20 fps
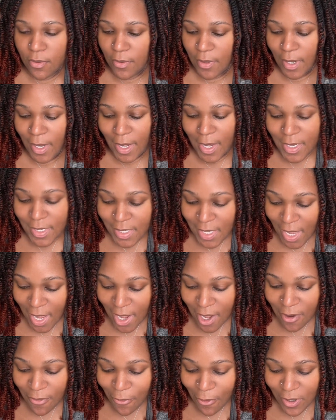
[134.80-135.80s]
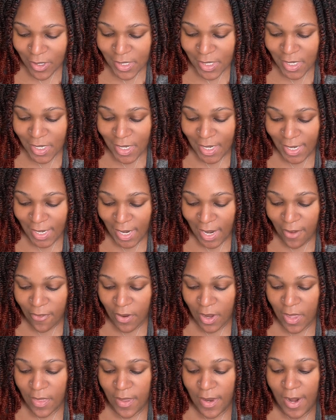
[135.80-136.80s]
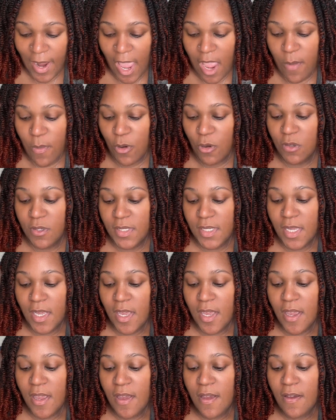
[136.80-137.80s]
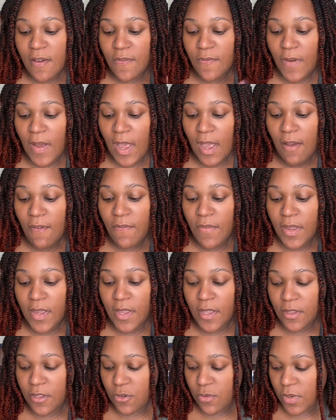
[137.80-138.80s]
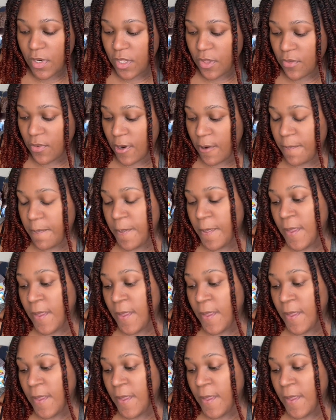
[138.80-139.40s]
Isaiah 14:11, and then Amos 5:23.